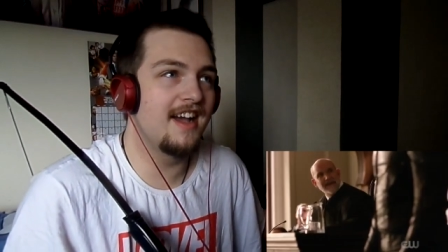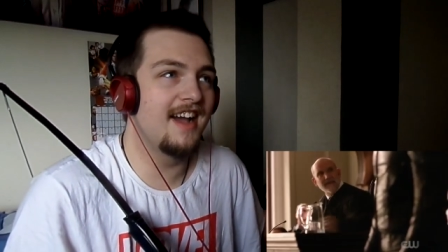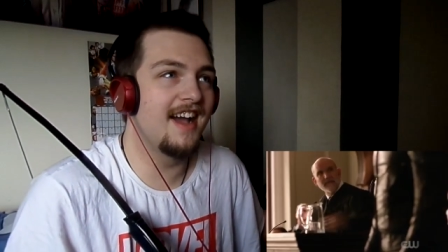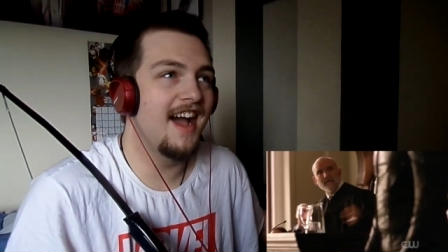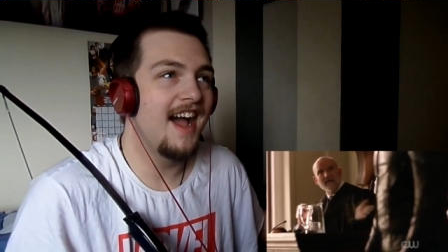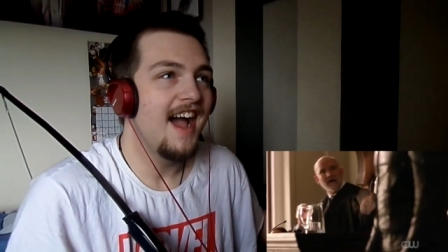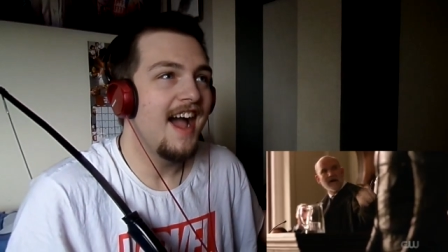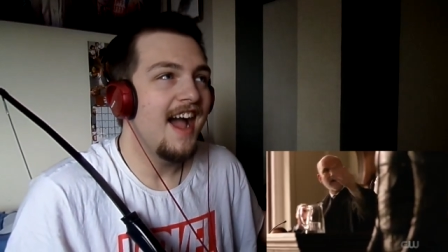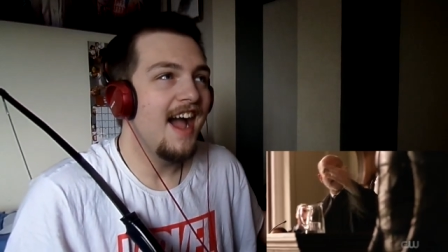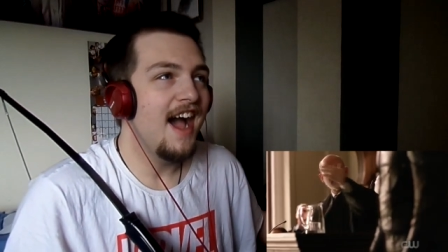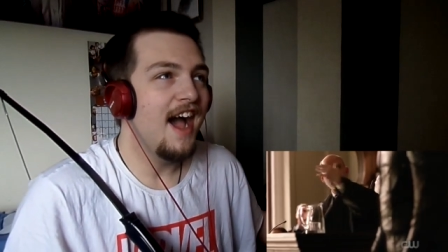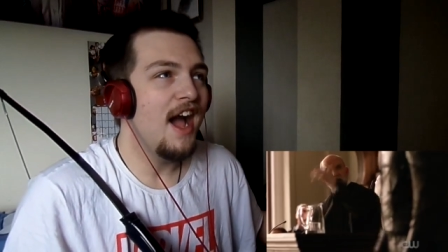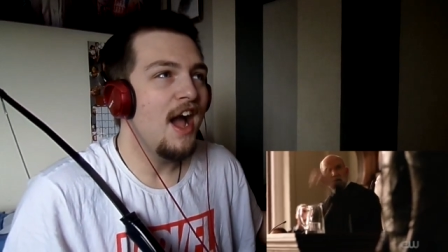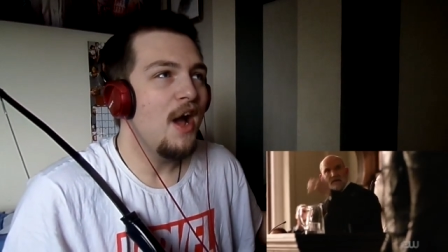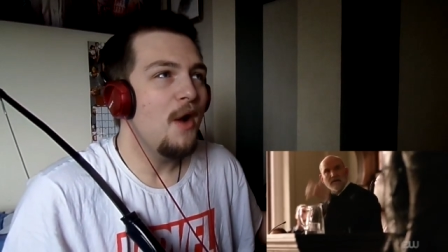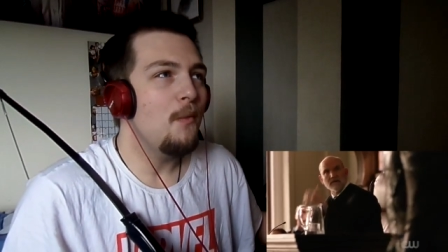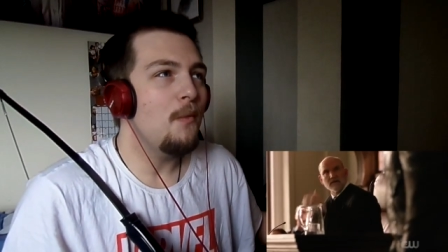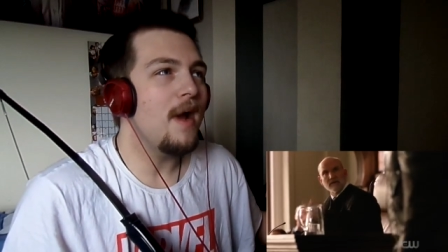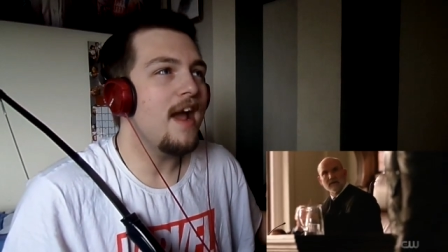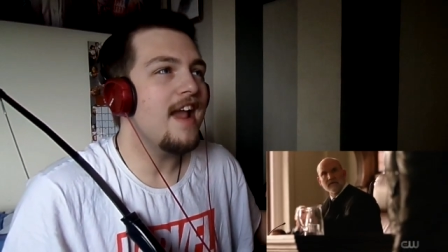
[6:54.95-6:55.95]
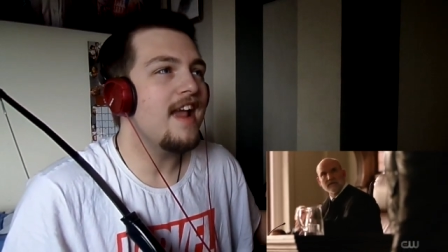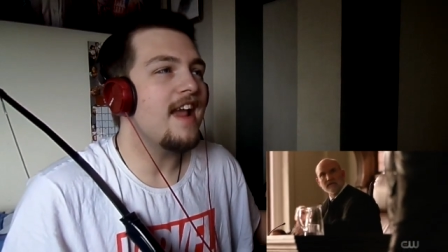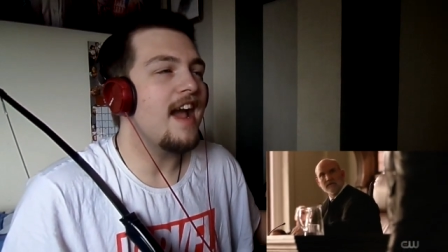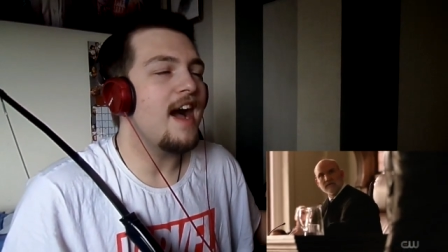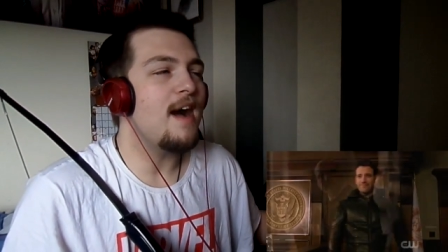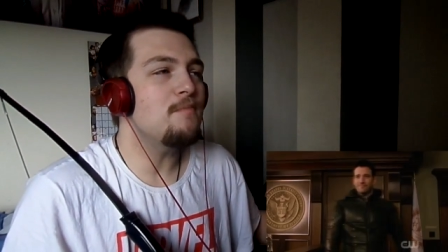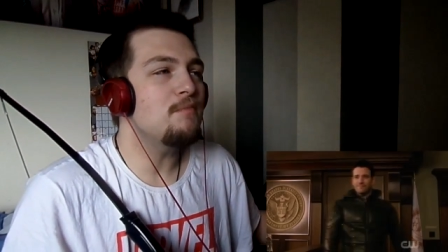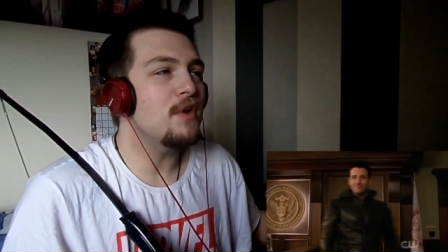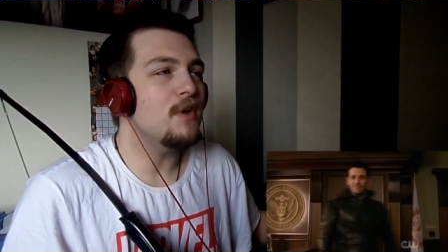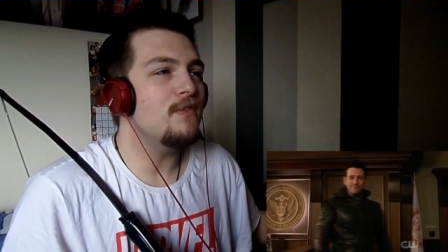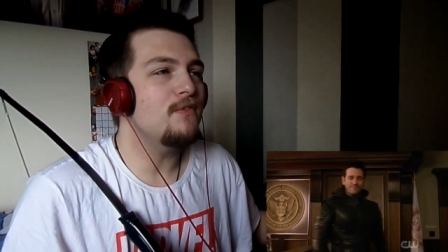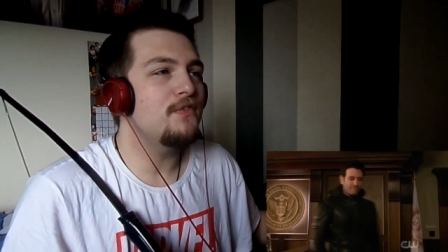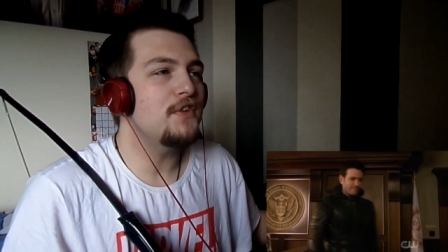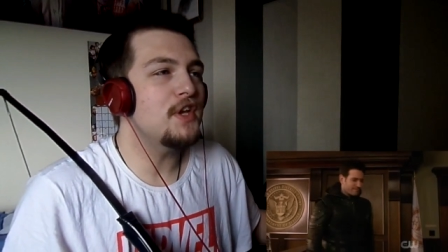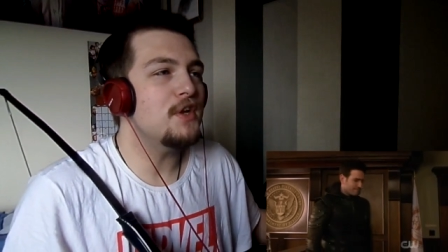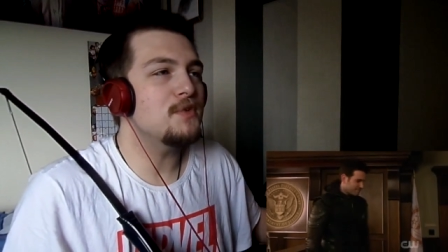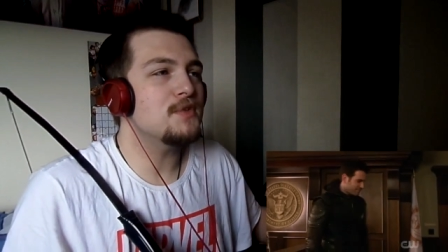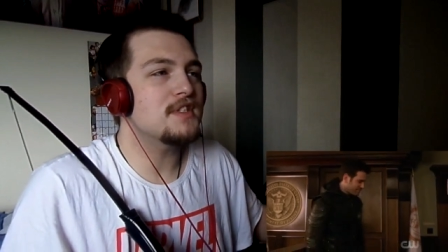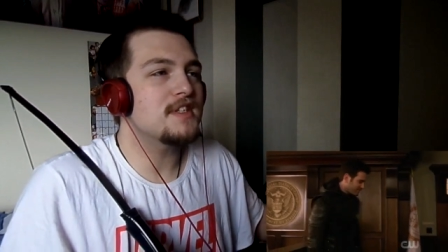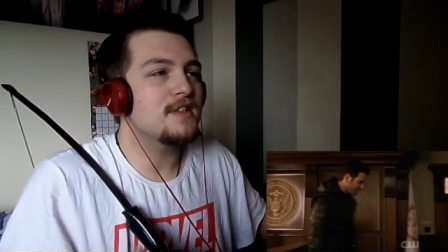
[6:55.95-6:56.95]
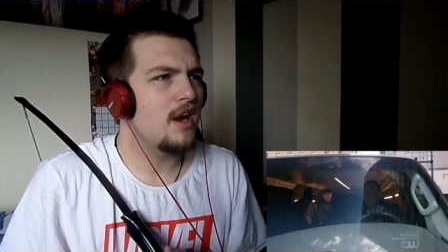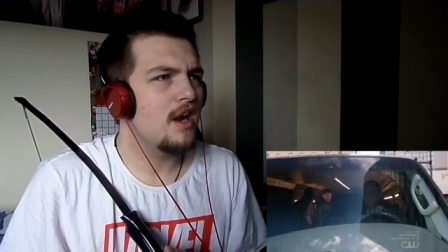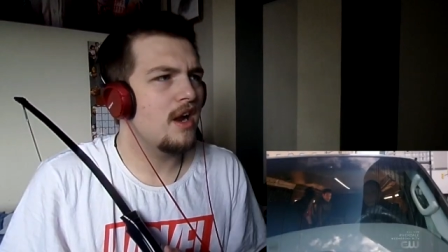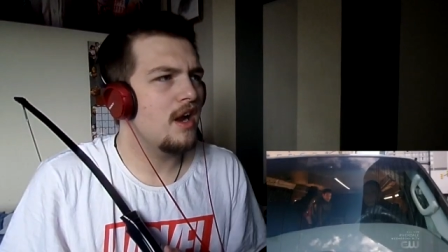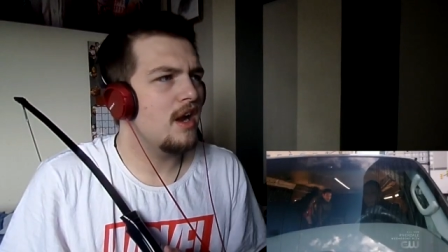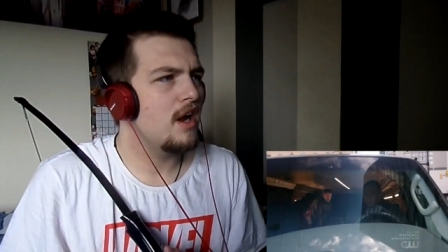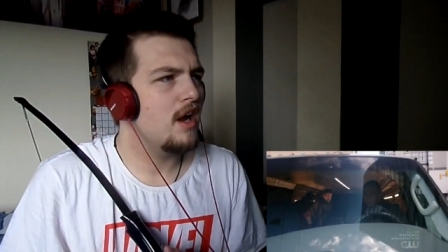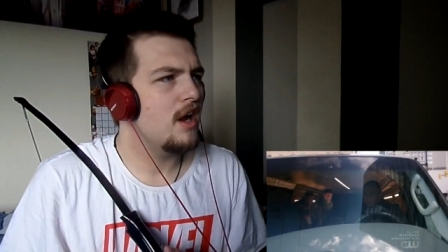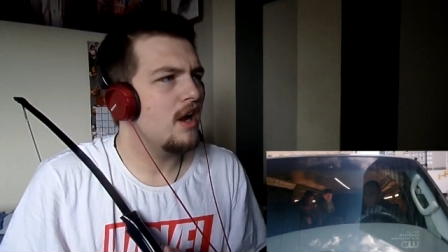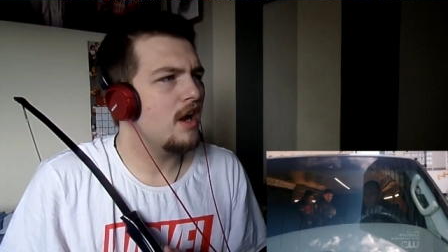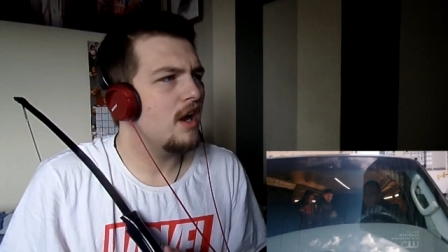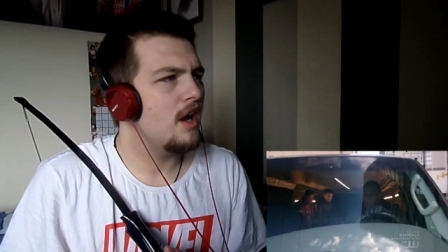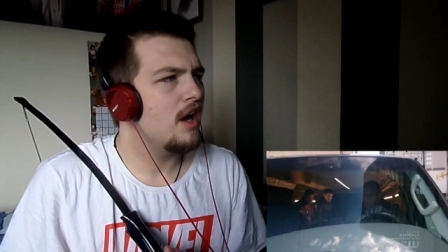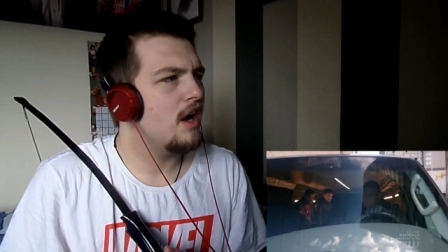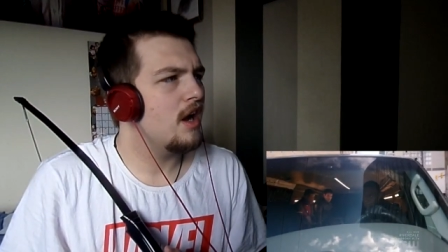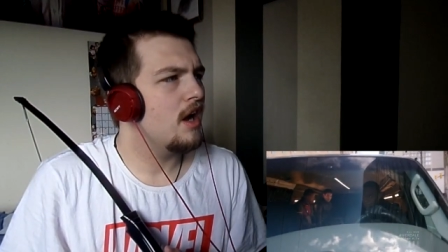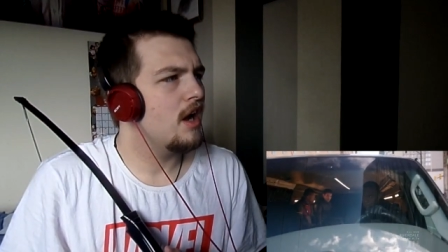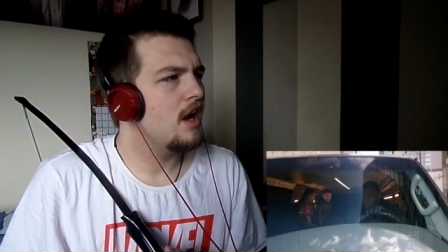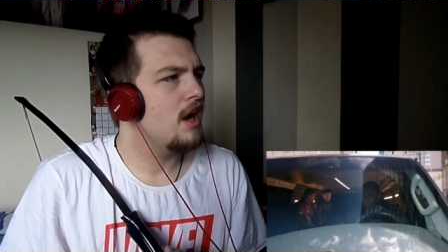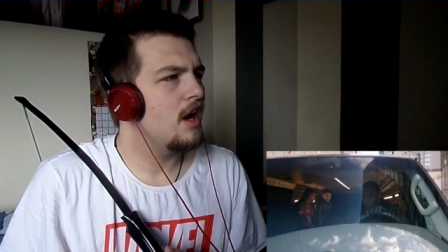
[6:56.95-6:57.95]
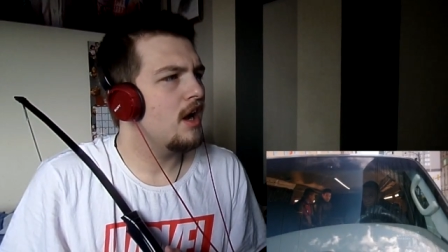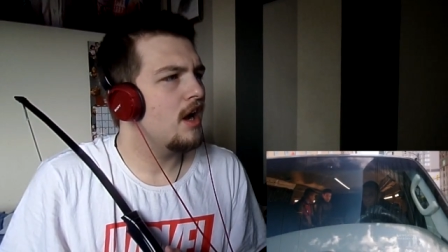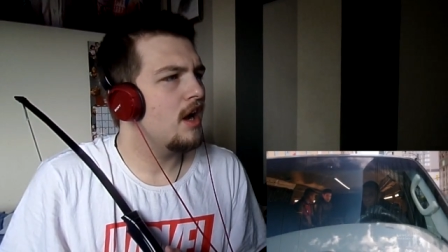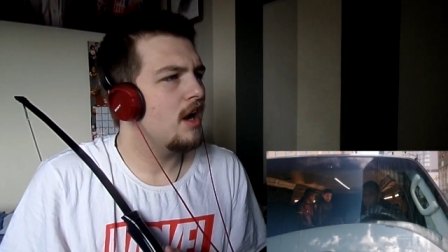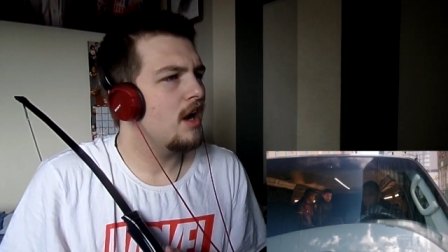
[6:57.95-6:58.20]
him out of here. Wait, I'm confused. Thanks